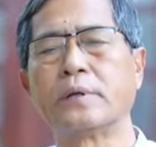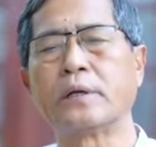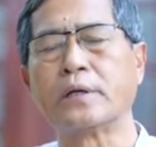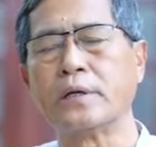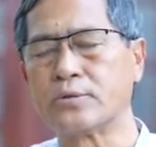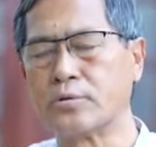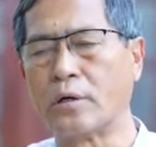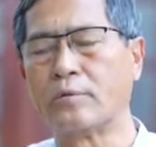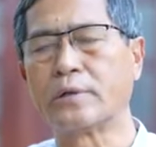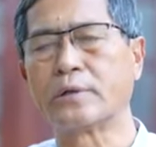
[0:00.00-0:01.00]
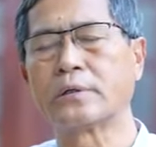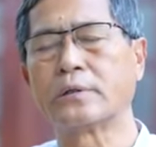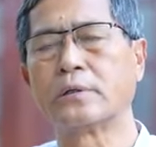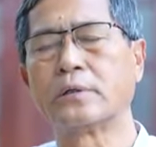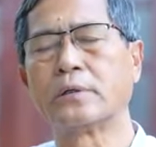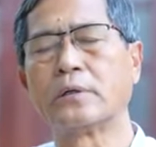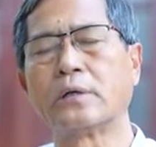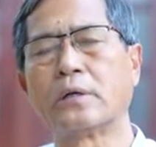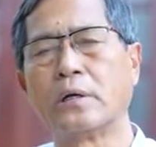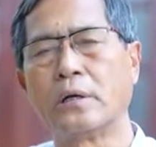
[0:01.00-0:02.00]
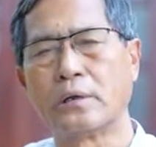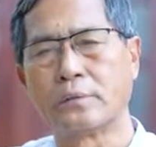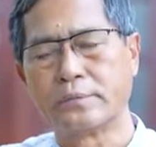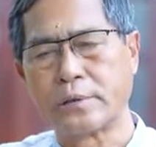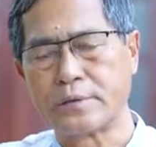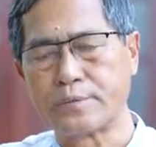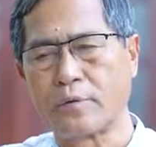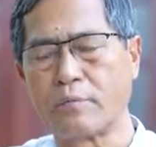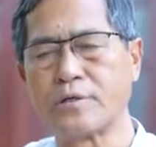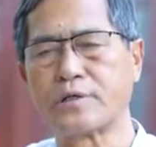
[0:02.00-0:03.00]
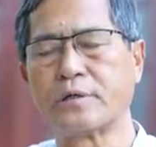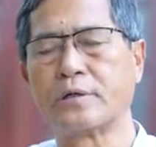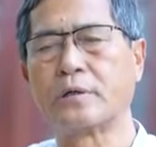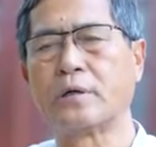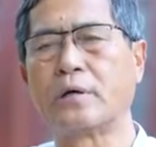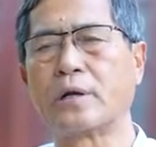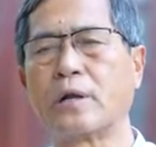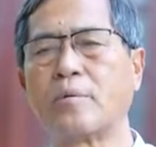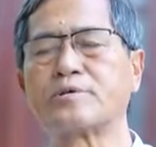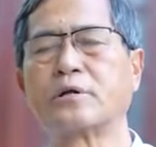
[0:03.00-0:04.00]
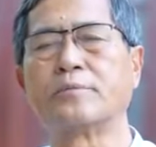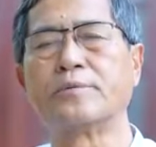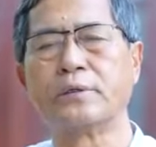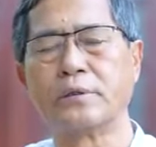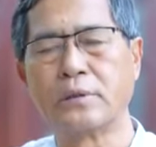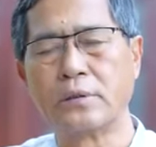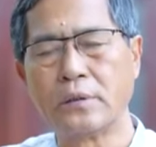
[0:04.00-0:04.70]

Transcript: agreed to our that is formation or adoption of the